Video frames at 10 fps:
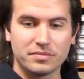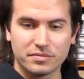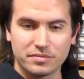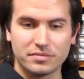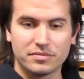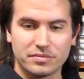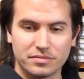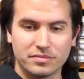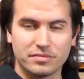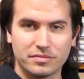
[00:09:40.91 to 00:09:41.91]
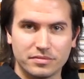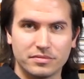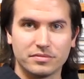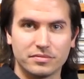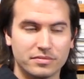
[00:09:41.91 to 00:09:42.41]

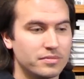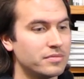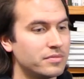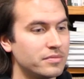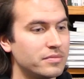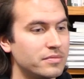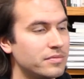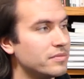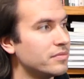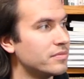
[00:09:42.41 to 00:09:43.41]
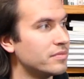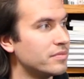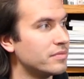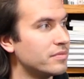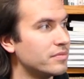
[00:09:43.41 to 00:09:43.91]

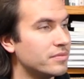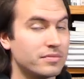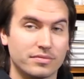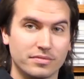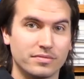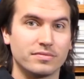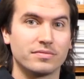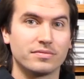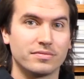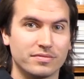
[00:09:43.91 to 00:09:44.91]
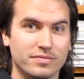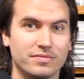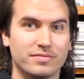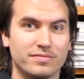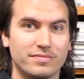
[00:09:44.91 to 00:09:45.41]

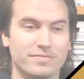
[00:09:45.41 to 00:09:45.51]
(not speaking)